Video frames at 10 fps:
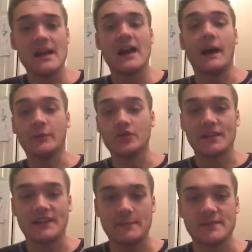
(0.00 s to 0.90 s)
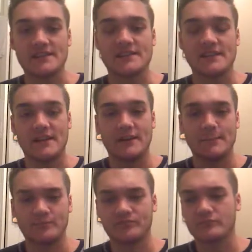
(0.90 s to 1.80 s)
I'm going to try to keep this
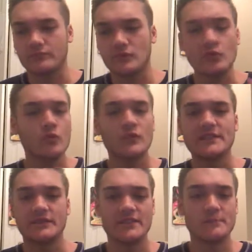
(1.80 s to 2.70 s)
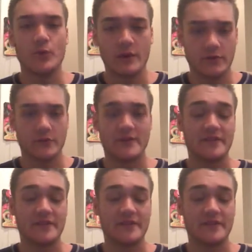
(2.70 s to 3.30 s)
um, relatively spoiler-free.